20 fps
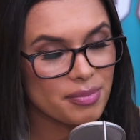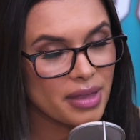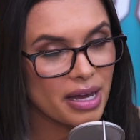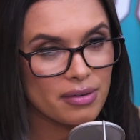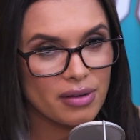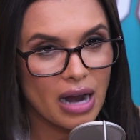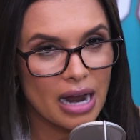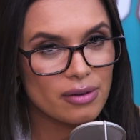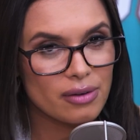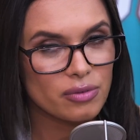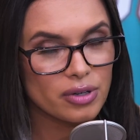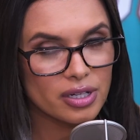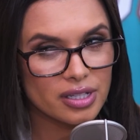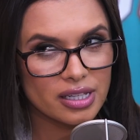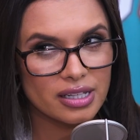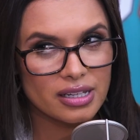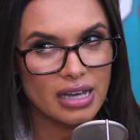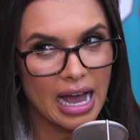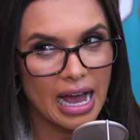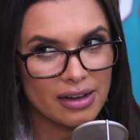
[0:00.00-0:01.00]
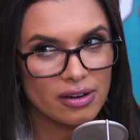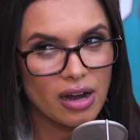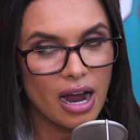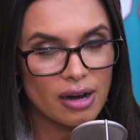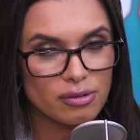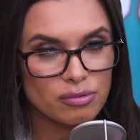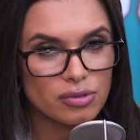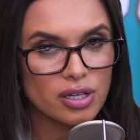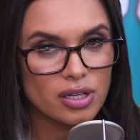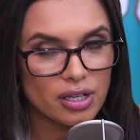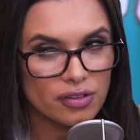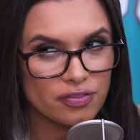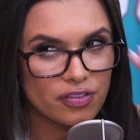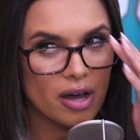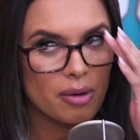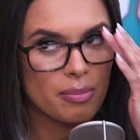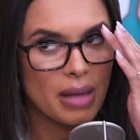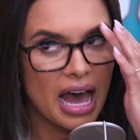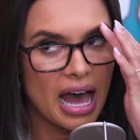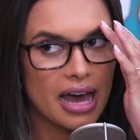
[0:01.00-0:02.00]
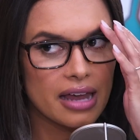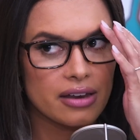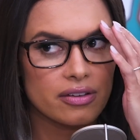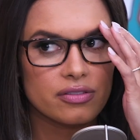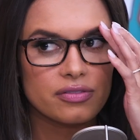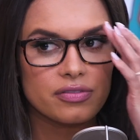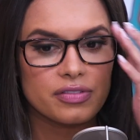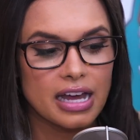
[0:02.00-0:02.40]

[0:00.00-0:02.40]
That I really felt bad.